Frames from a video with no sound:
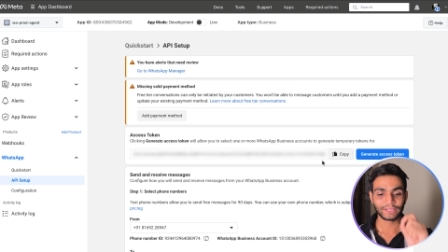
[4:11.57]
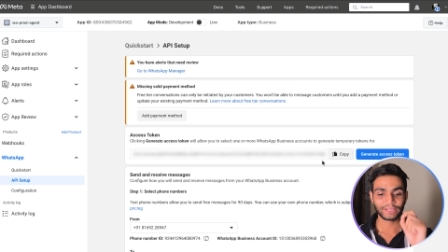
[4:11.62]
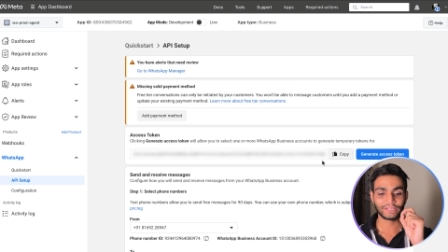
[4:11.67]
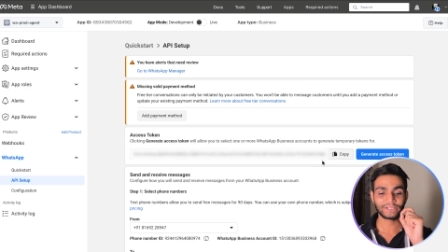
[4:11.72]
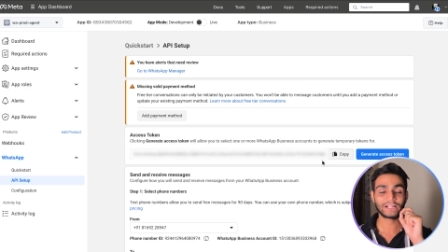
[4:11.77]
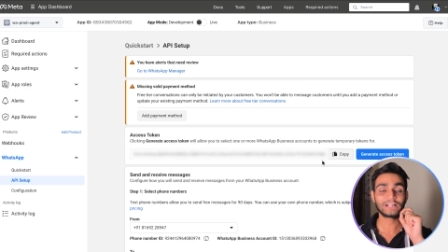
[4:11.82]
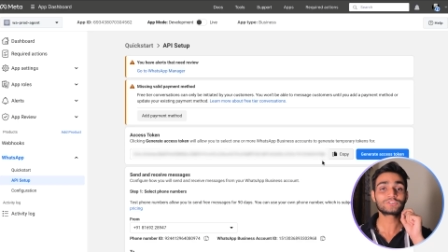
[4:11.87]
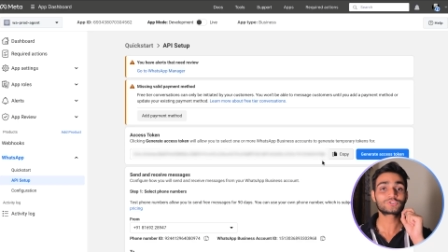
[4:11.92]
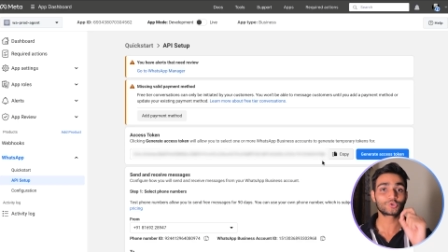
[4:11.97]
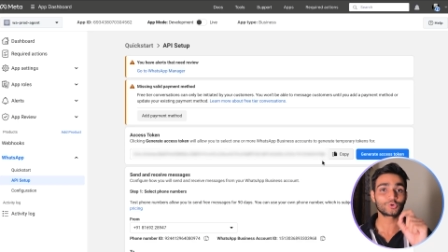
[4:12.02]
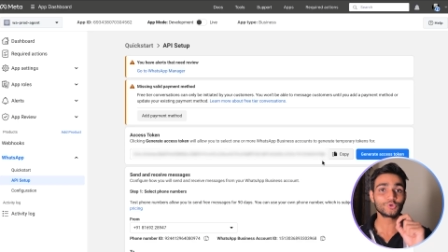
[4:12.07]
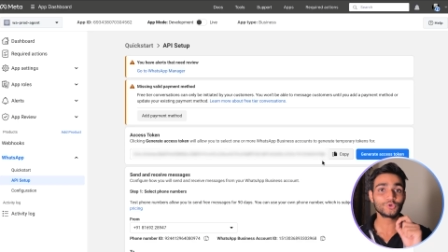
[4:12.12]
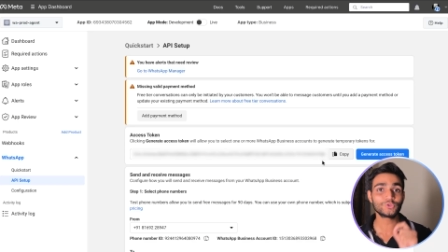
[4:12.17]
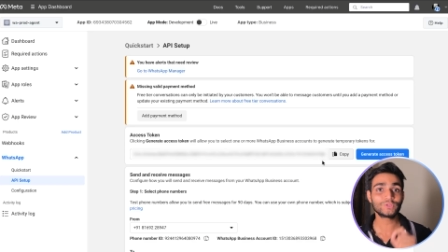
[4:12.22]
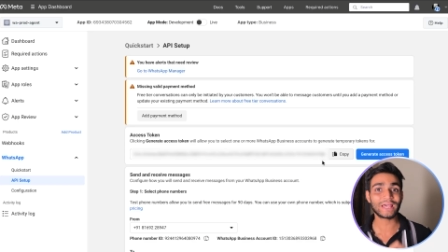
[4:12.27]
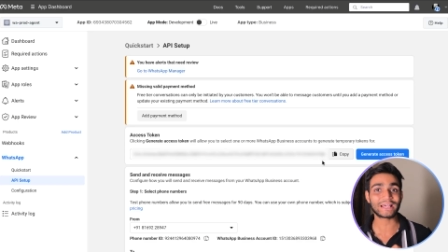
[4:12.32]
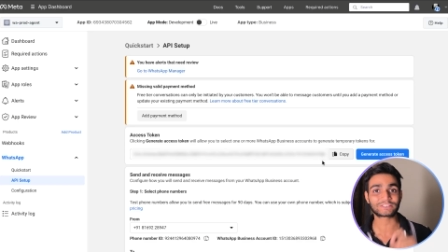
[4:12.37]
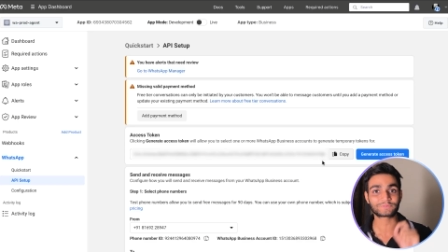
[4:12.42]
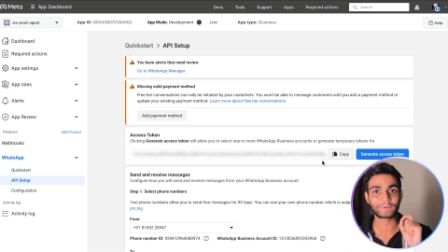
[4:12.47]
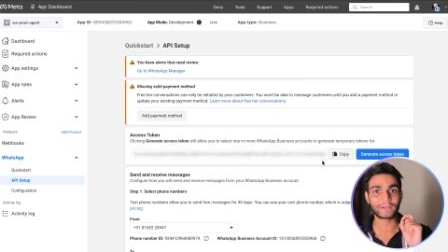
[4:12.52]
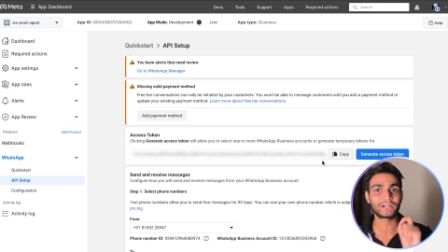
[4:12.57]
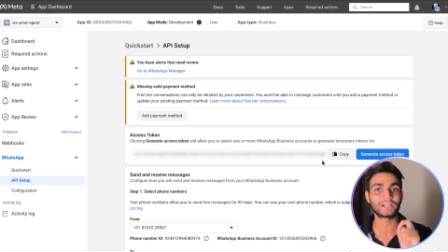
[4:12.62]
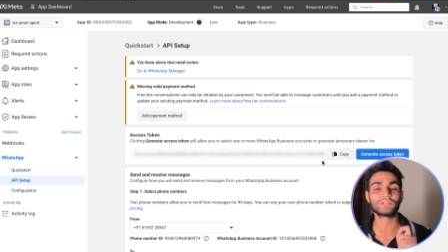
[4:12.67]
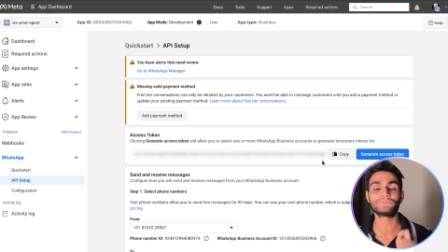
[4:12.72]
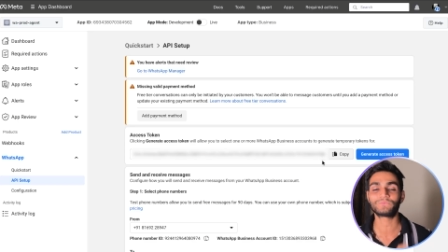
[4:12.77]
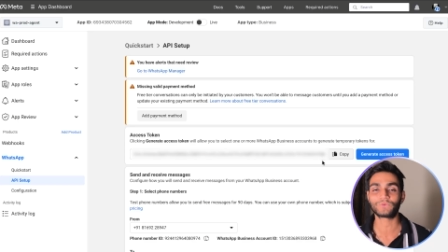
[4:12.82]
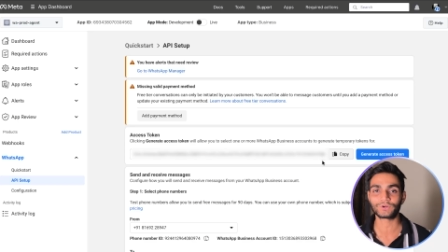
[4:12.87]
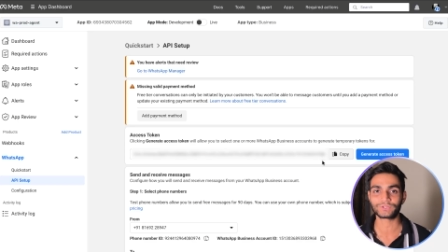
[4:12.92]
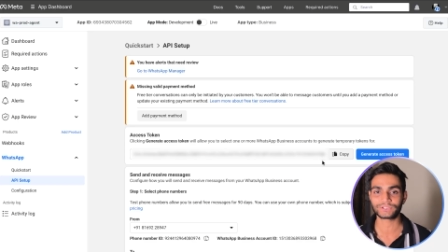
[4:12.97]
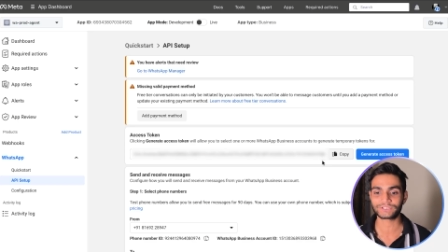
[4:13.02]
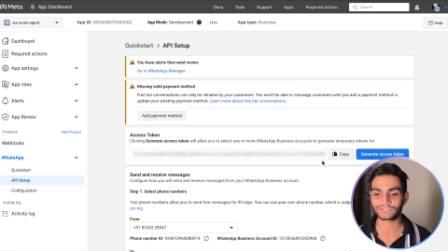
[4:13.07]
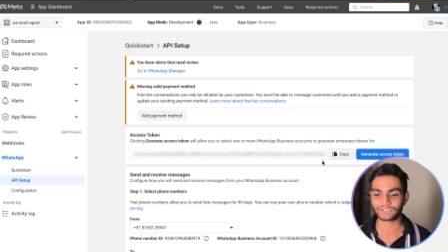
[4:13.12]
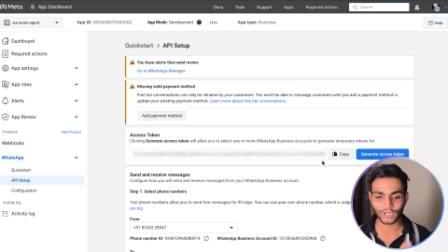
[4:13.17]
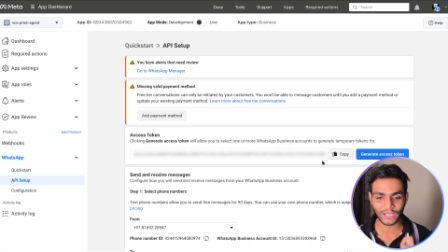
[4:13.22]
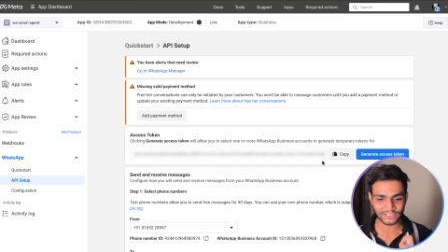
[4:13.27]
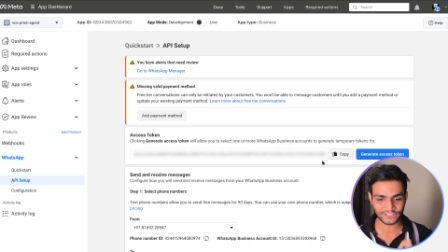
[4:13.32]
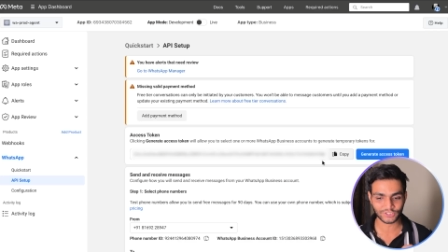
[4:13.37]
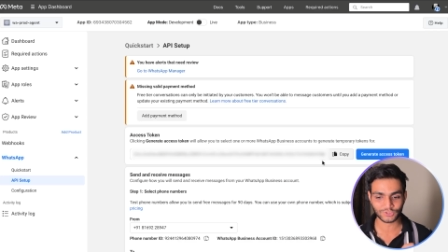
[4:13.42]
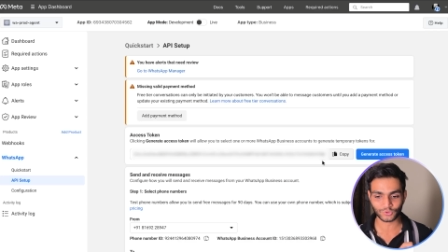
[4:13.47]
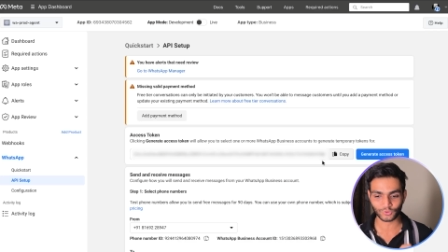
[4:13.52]
and I'll show you the expiry time for this
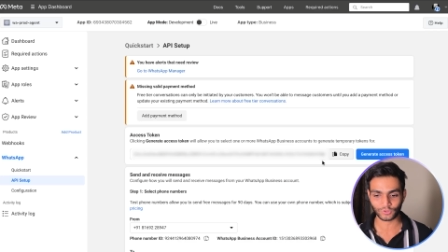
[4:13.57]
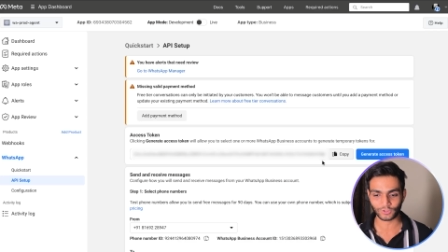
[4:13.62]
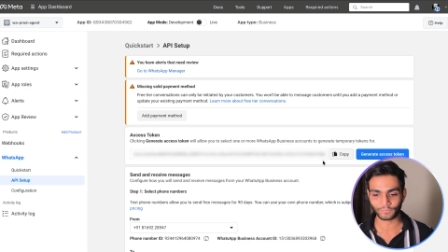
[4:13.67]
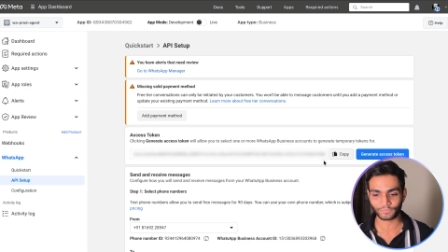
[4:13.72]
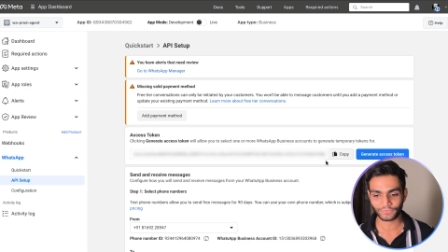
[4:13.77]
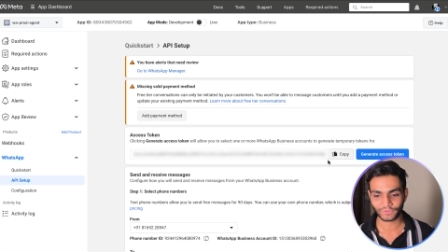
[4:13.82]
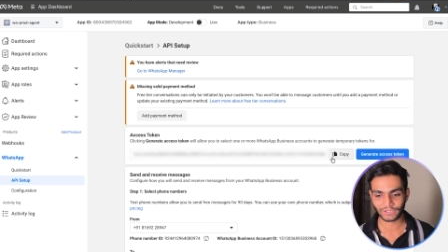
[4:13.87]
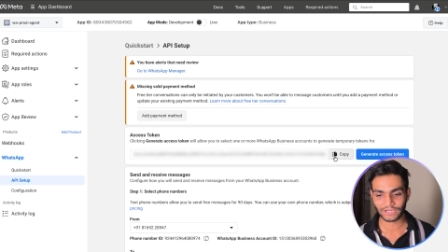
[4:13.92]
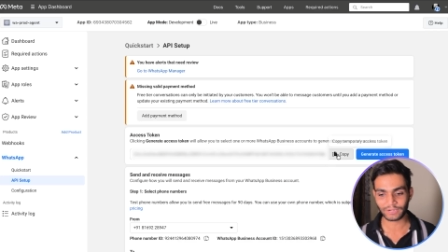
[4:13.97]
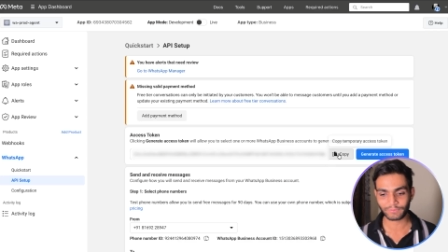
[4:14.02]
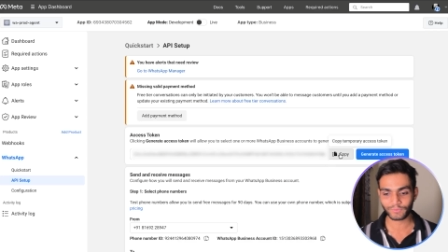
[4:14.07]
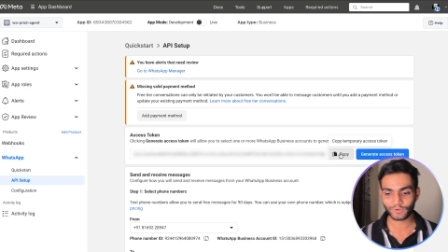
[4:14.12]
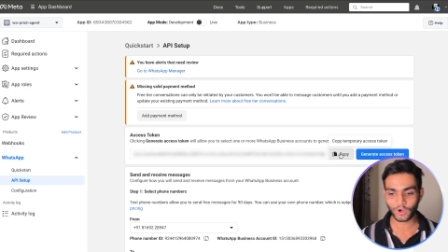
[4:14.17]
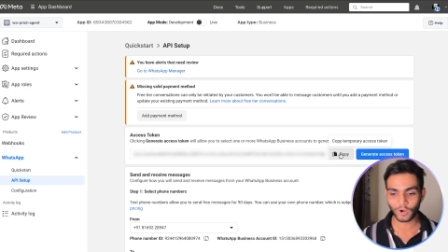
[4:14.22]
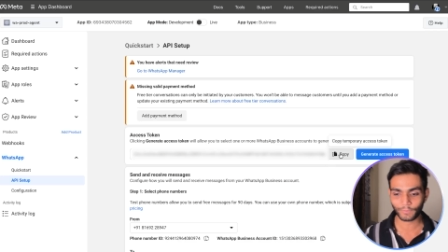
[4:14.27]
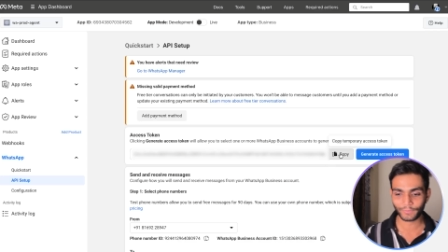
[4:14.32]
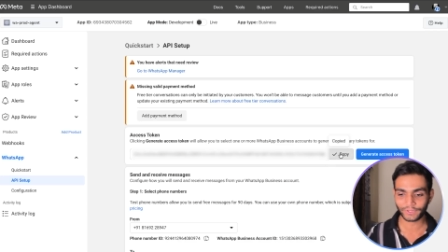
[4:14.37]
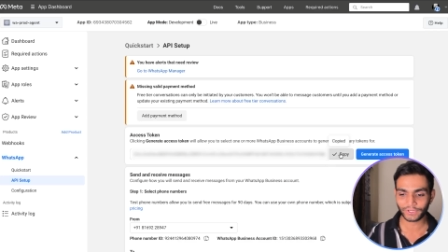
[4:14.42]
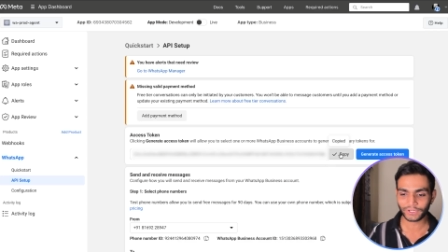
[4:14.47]
access token. Let me copy